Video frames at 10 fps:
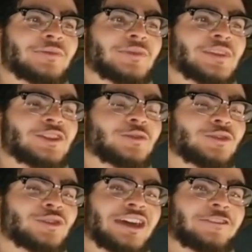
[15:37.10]

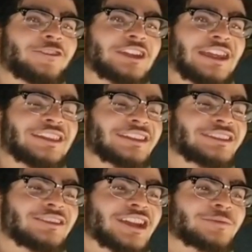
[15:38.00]
you kind of forget that
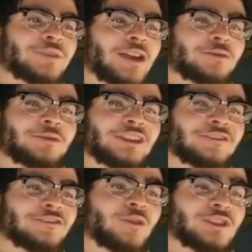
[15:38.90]
they're like probably
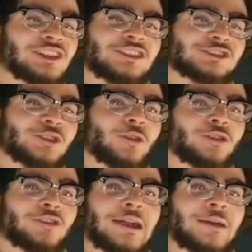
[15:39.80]
14 years old
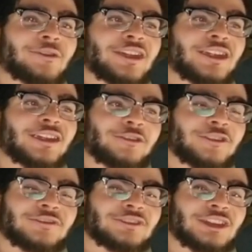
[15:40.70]
or around there, or
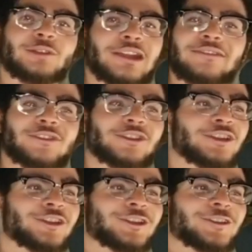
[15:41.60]
15, whatever,
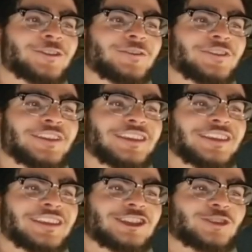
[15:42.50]

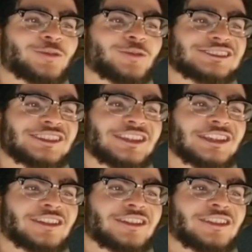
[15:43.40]
and you're
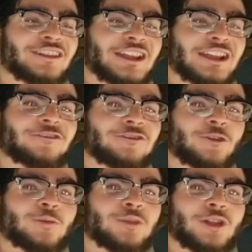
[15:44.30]
witnessing like
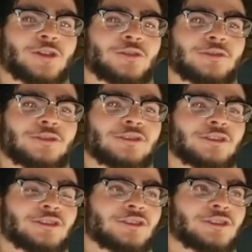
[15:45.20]
full-blown
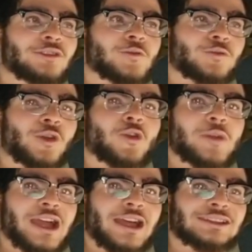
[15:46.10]

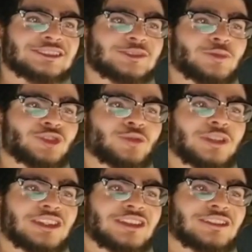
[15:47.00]
romance
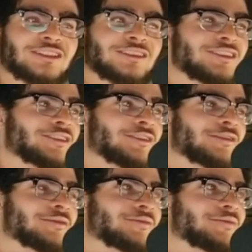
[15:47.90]
between
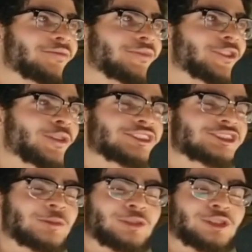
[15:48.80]
what is
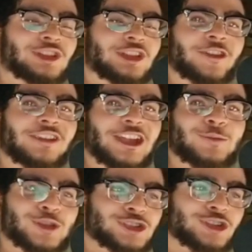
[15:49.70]
typically a very immature